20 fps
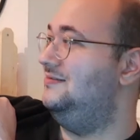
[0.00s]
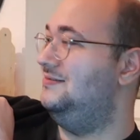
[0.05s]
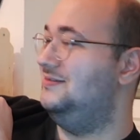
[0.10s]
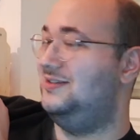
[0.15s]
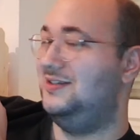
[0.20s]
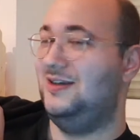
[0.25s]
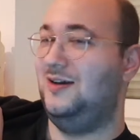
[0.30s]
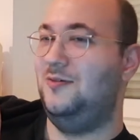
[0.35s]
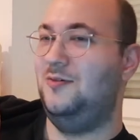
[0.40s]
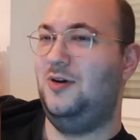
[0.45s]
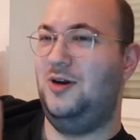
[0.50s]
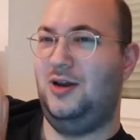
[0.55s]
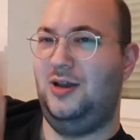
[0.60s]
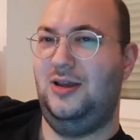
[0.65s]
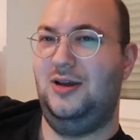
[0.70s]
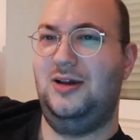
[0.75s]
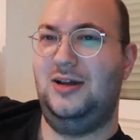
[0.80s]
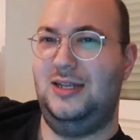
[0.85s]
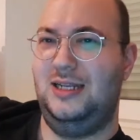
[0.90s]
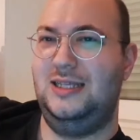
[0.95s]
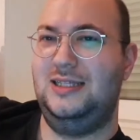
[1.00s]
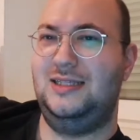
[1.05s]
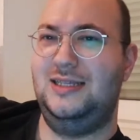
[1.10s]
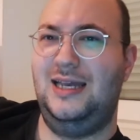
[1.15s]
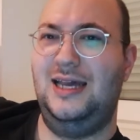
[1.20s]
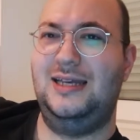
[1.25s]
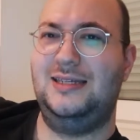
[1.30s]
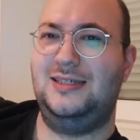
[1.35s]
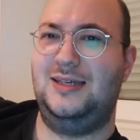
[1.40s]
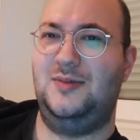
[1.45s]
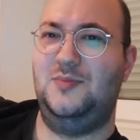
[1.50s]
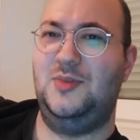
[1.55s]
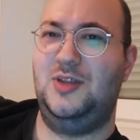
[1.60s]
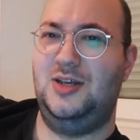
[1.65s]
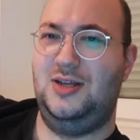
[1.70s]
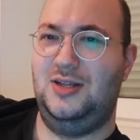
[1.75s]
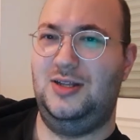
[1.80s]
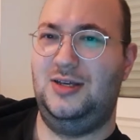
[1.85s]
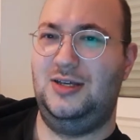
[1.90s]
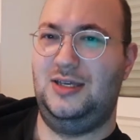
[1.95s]
So I need to get some
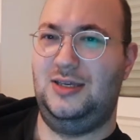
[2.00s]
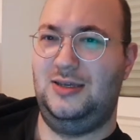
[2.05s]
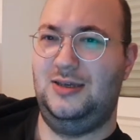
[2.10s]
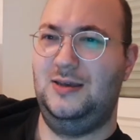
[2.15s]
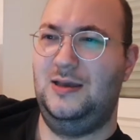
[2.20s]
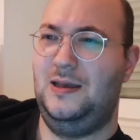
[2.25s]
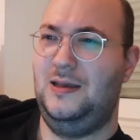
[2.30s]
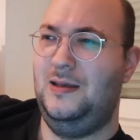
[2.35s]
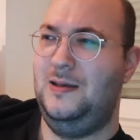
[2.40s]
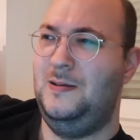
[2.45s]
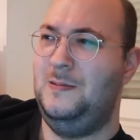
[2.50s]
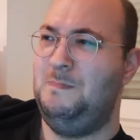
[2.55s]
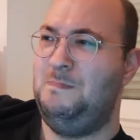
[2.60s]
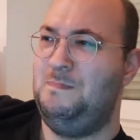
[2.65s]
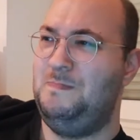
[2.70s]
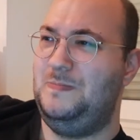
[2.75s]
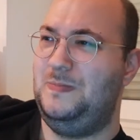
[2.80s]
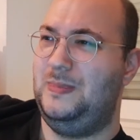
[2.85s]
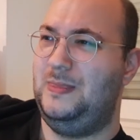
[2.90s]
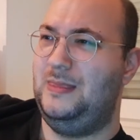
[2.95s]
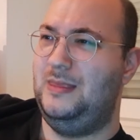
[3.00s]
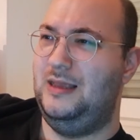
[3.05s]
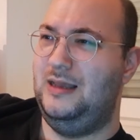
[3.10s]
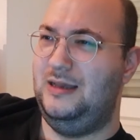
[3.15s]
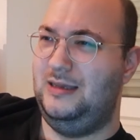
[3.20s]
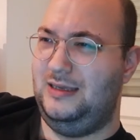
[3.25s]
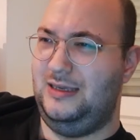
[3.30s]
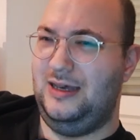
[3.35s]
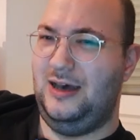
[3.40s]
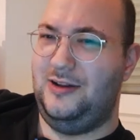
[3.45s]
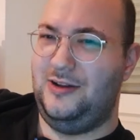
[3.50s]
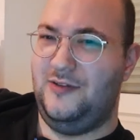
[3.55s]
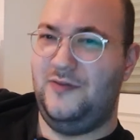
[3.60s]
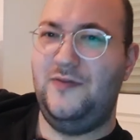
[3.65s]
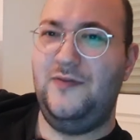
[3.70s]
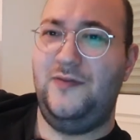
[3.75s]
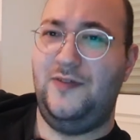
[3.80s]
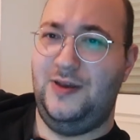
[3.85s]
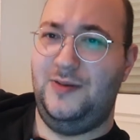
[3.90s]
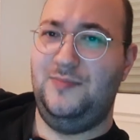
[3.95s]
that are gonna
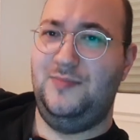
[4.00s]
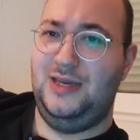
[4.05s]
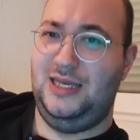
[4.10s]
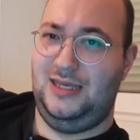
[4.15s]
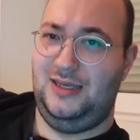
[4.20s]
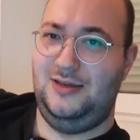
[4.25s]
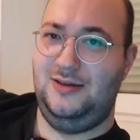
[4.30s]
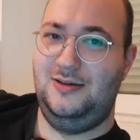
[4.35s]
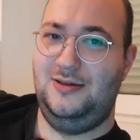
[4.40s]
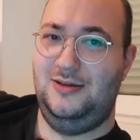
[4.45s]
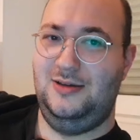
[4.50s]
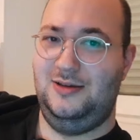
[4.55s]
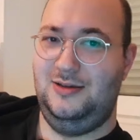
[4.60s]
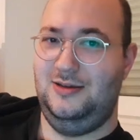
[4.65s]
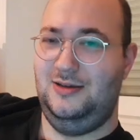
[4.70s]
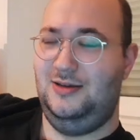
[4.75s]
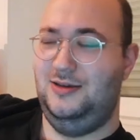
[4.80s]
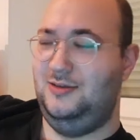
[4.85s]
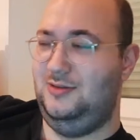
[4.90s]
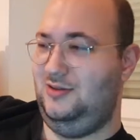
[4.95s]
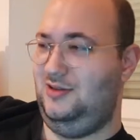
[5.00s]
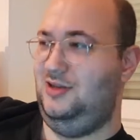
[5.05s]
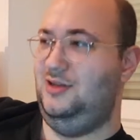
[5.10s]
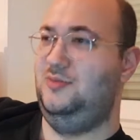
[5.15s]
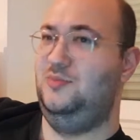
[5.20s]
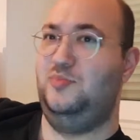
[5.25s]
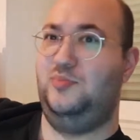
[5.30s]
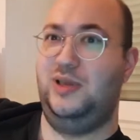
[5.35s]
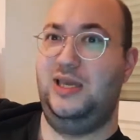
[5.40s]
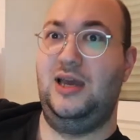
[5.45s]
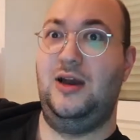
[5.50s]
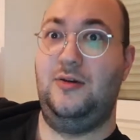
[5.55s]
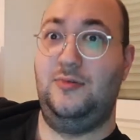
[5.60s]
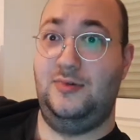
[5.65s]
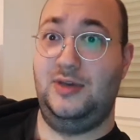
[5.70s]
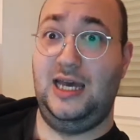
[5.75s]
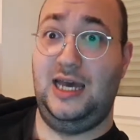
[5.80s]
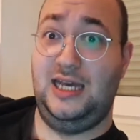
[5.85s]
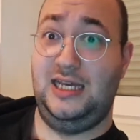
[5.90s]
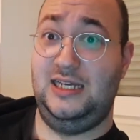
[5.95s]
fit me and be
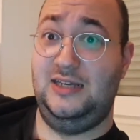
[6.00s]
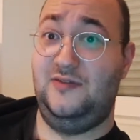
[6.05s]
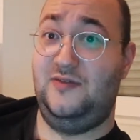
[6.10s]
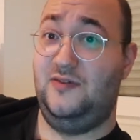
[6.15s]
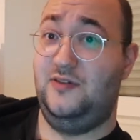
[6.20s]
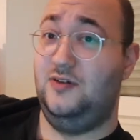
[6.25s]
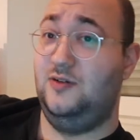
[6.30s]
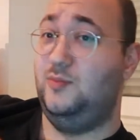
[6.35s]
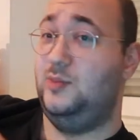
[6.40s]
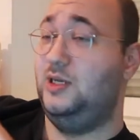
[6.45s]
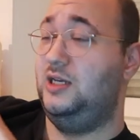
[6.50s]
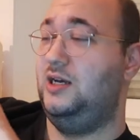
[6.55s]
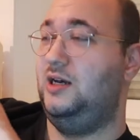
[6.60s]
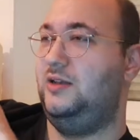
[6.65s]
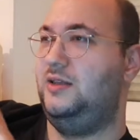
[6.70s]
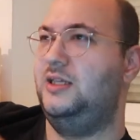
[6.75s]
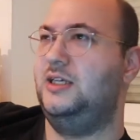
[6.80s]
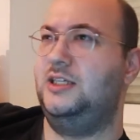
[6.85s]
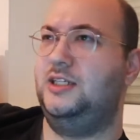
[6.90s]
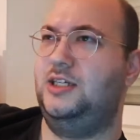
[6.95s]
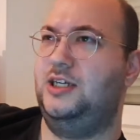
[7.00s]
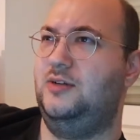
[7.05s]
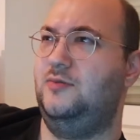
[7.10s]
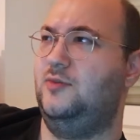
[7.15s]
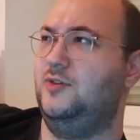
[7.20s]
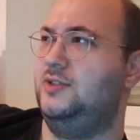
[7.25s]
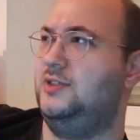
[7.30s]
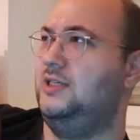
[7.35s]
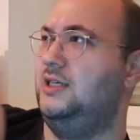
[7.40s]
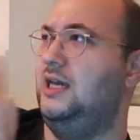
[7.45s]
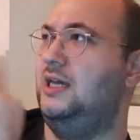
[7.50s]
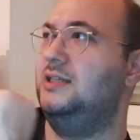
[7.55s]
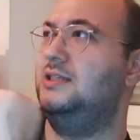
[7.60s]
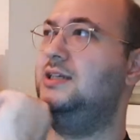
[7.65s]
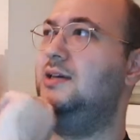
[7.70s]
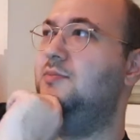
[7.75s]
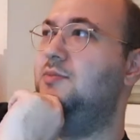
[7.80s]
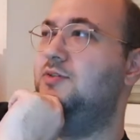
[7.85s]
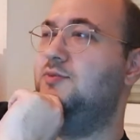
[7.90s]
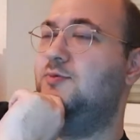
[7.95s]
okay for a bit. I think she wants to get
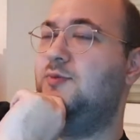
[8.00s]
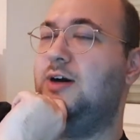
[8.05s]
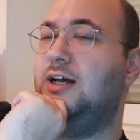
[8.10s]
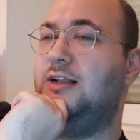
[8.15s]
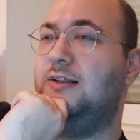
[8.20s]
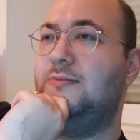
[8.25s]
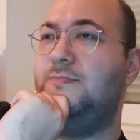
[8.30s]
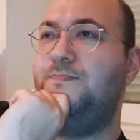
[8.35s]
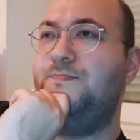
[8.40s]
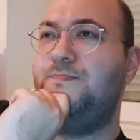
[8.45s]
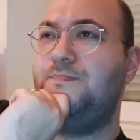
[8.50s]
some as well,